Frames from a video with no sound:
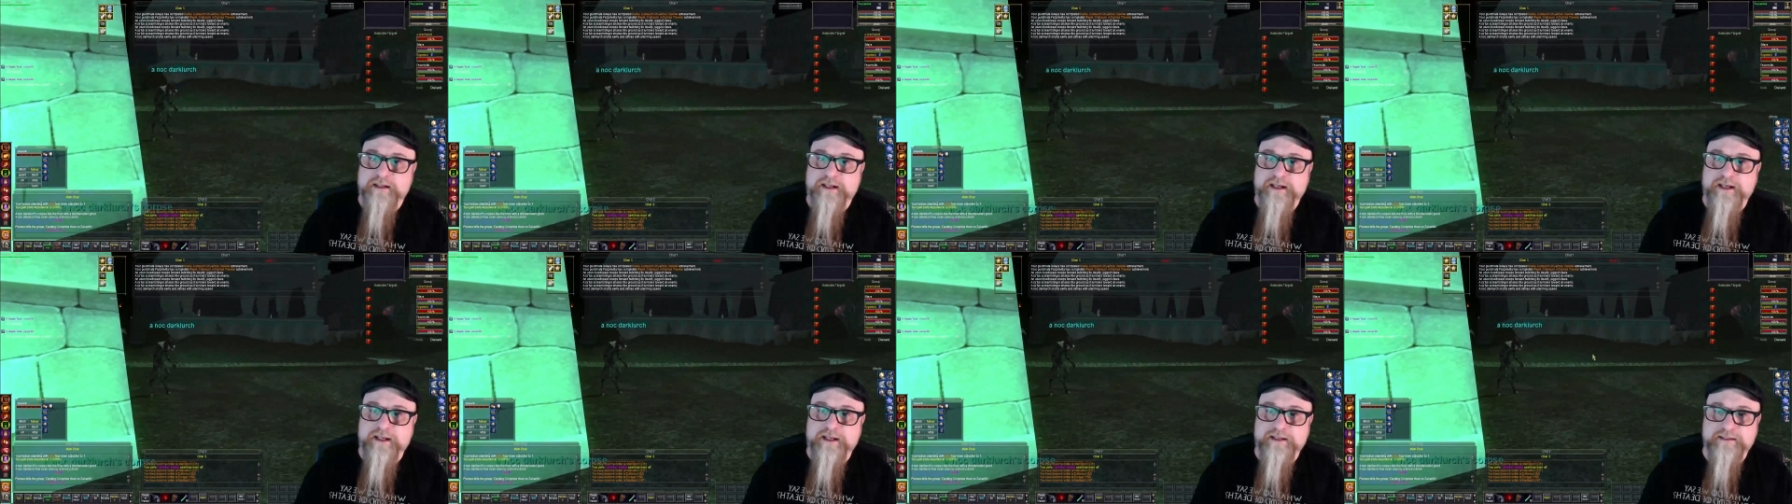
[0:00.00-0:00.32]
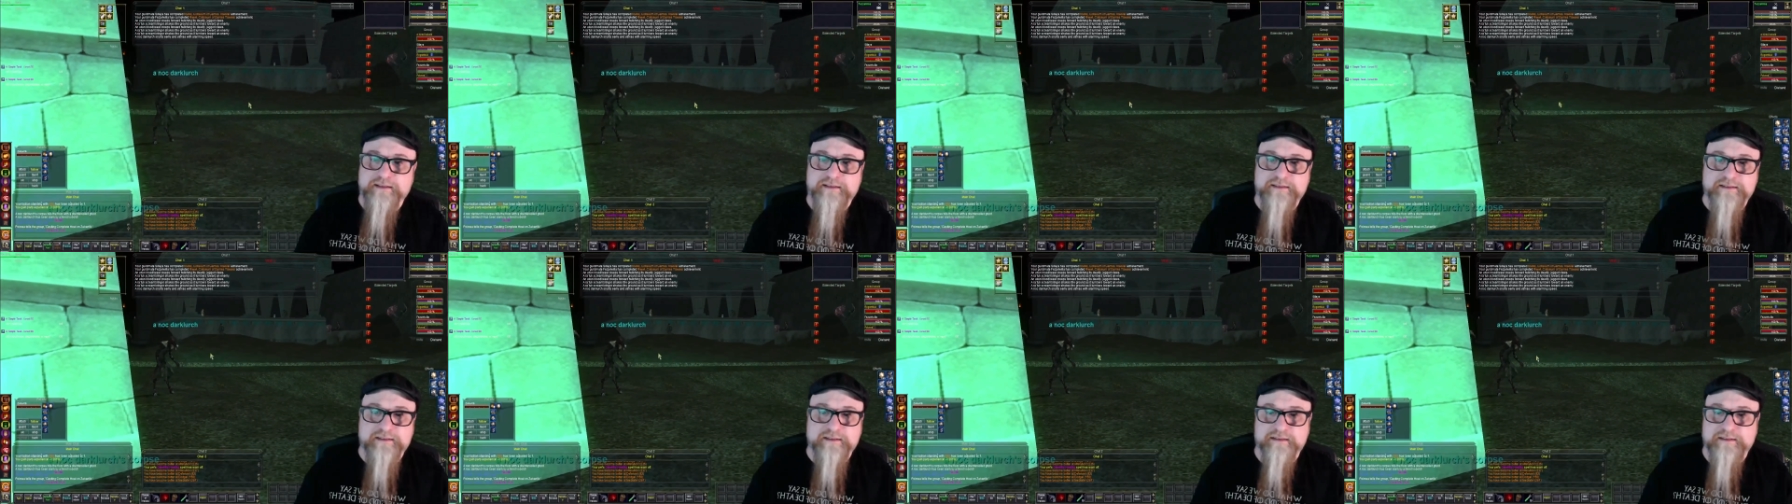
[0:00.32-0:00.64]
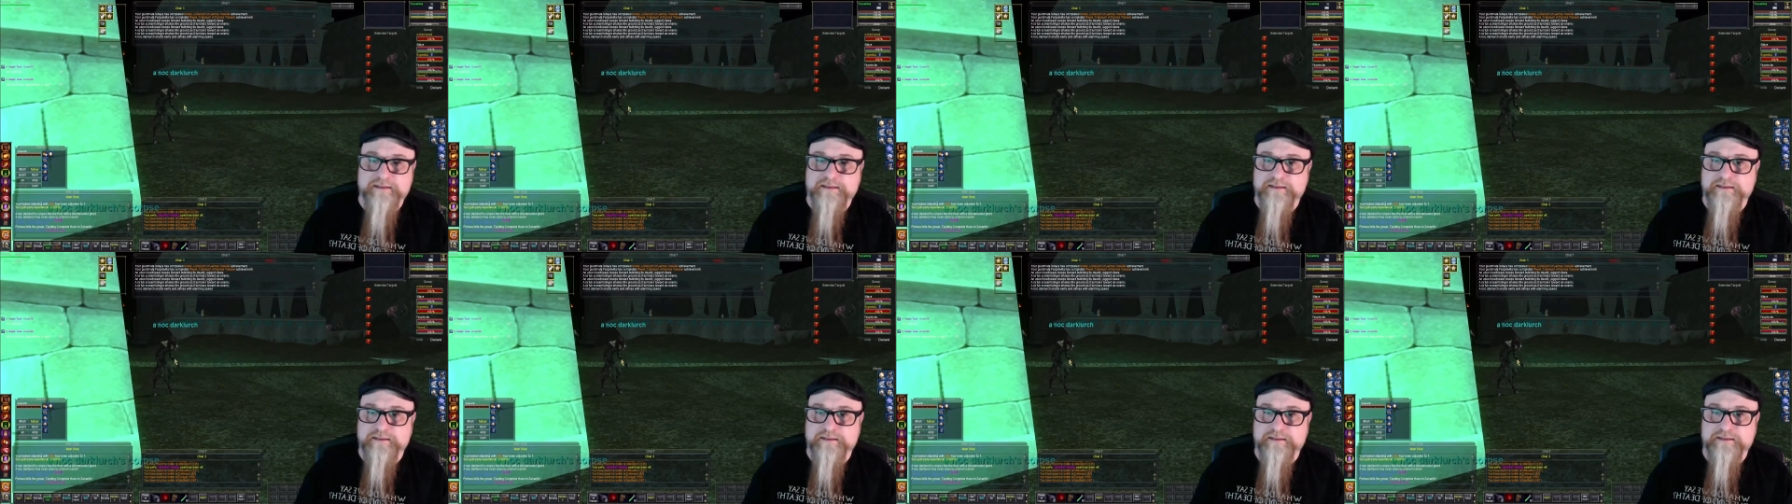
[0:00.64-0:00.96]
And
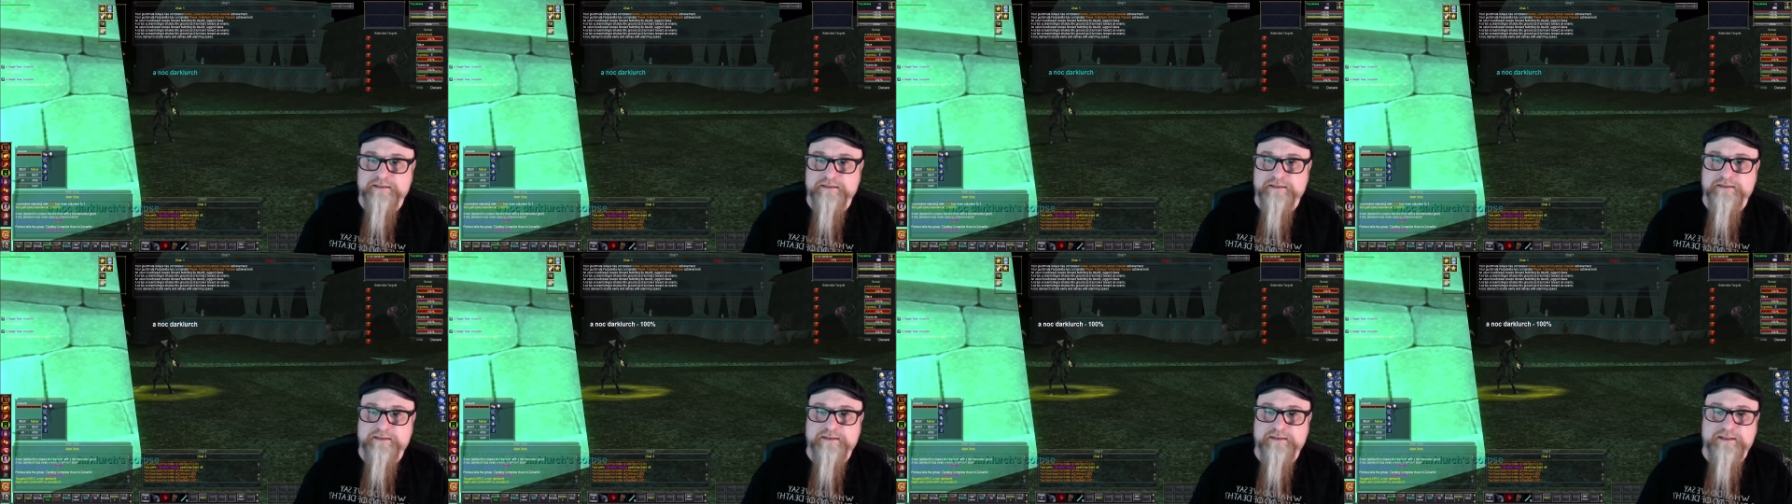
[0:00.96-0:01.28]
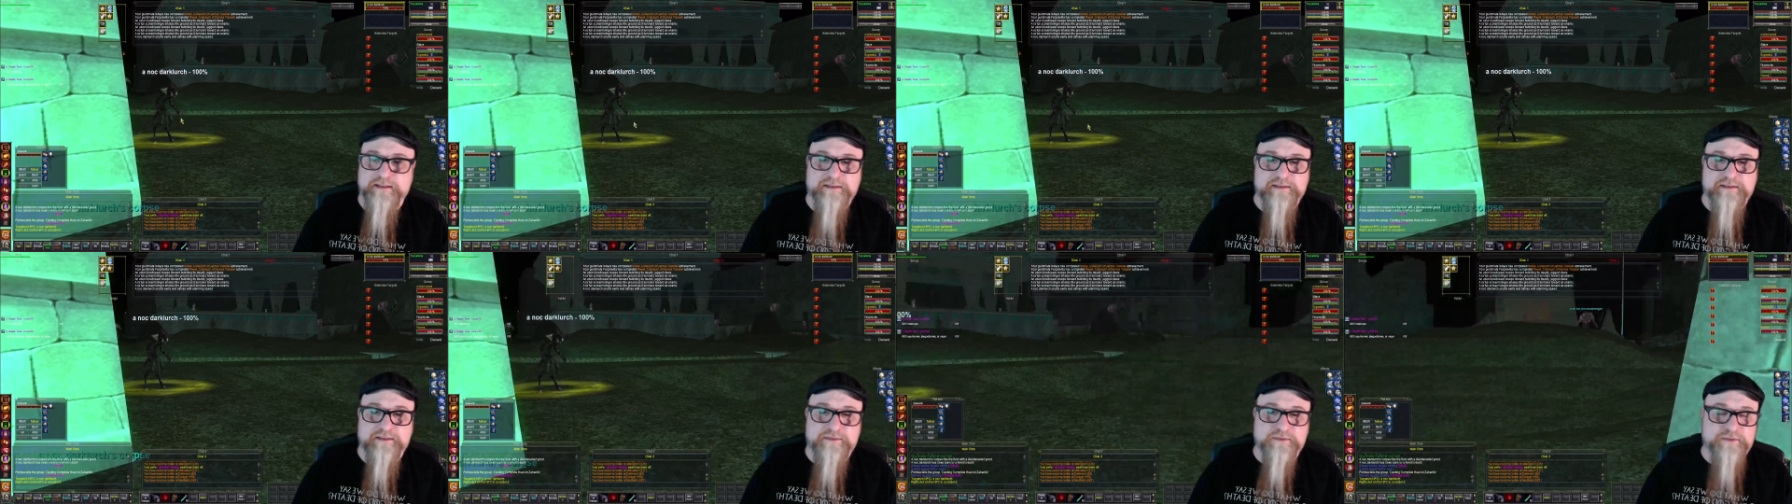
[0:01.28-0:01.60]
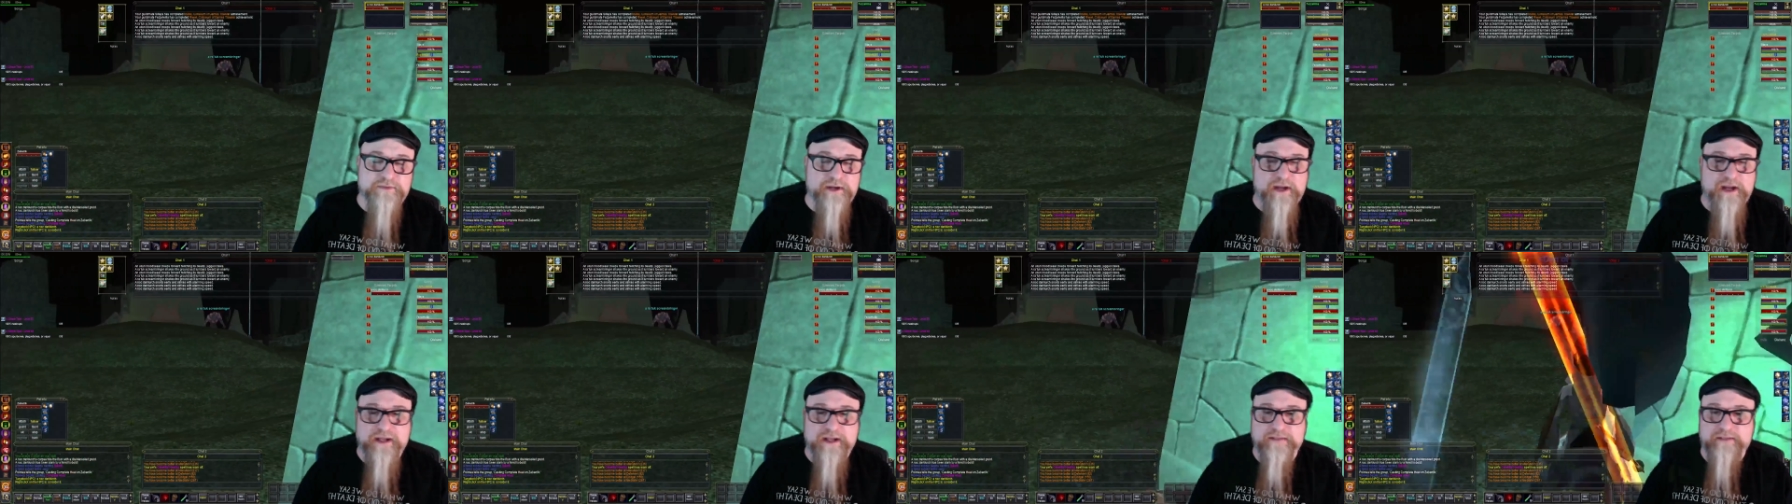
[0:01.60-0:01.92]
this is
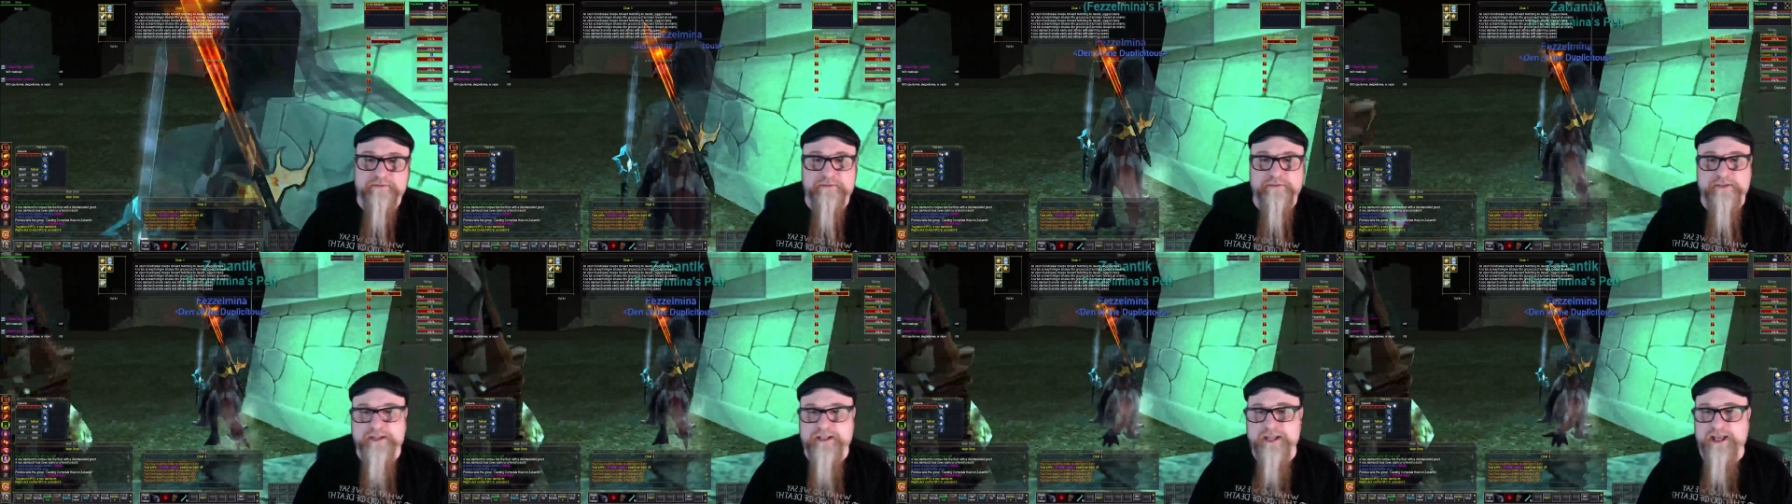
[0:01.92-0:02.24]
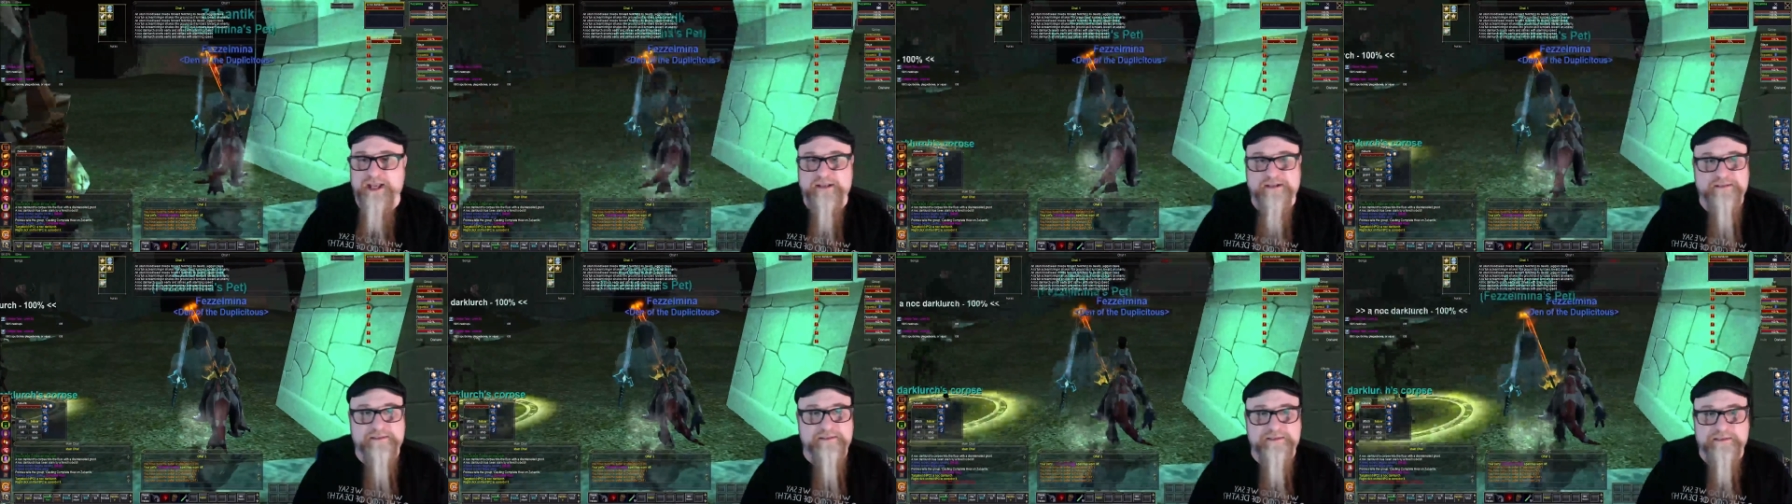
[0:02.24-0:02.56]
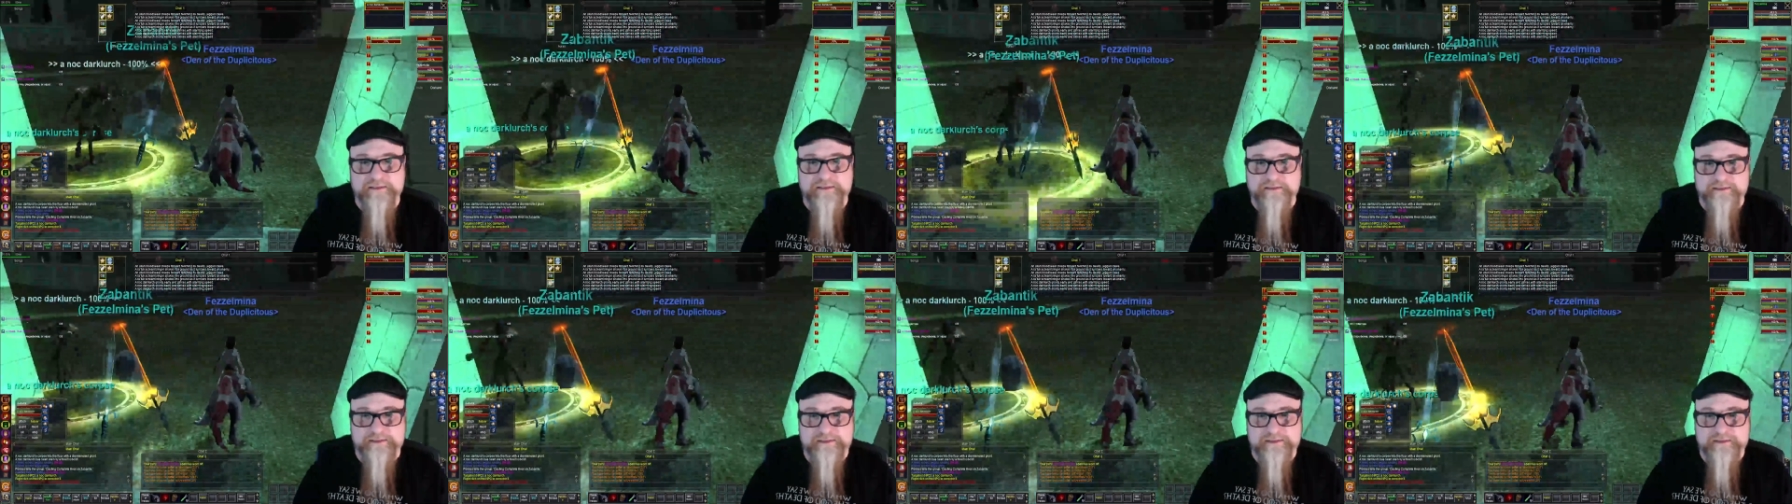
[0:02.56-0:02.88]
fine for
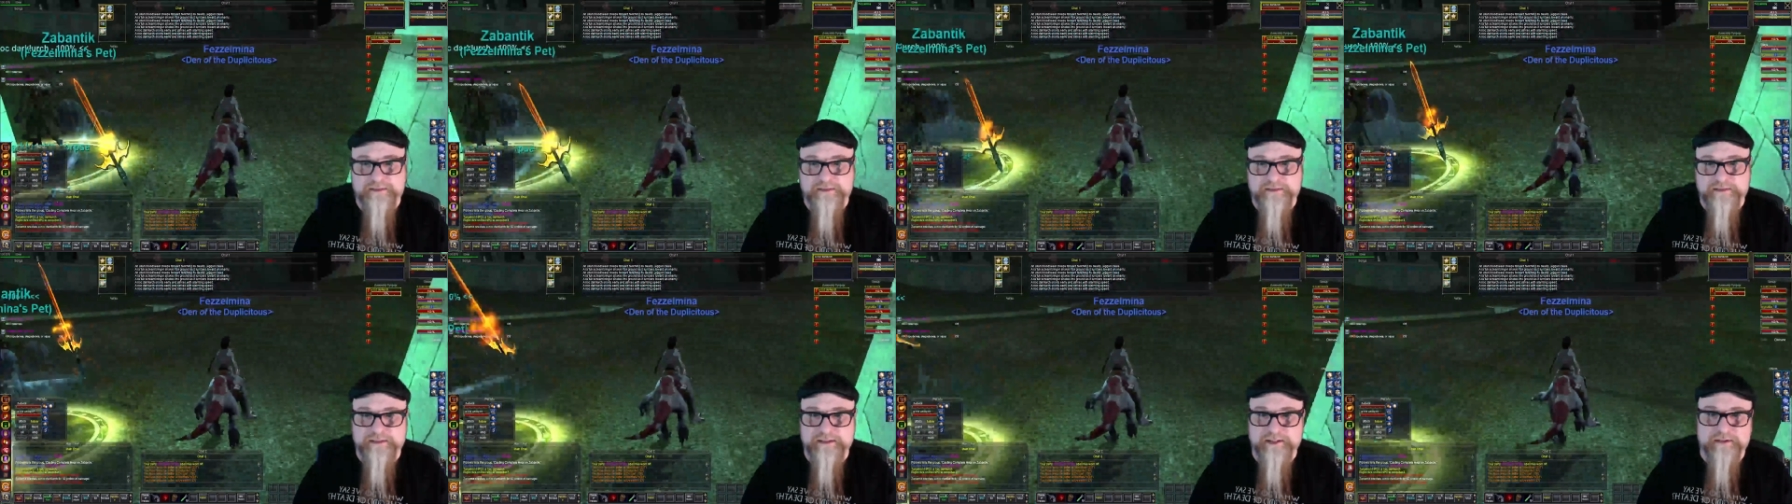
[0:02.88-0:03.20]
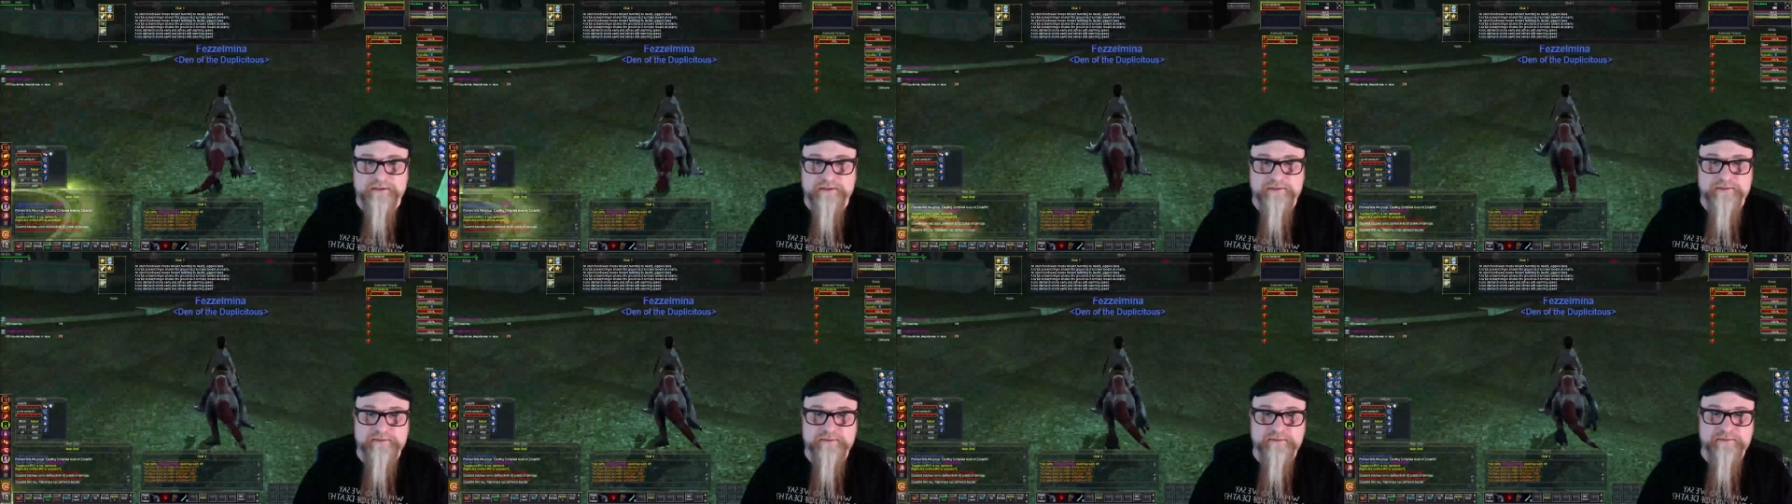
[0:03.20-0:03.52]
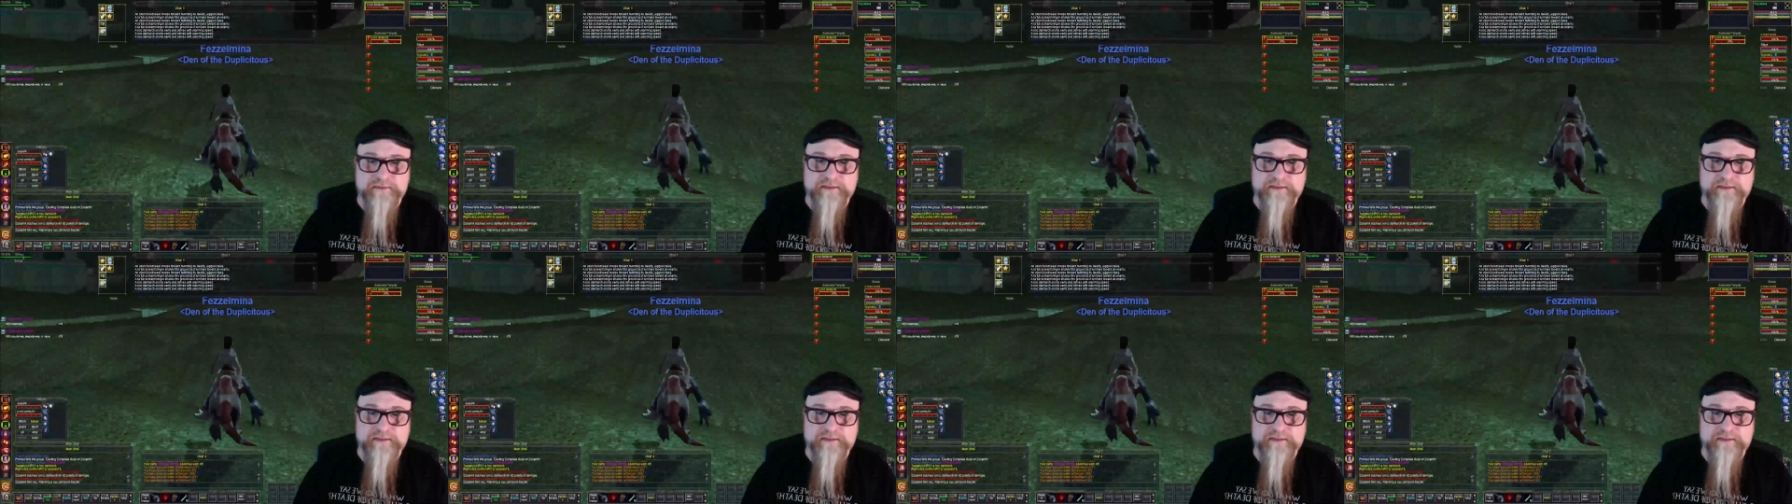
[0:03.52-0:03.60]
casters, you know,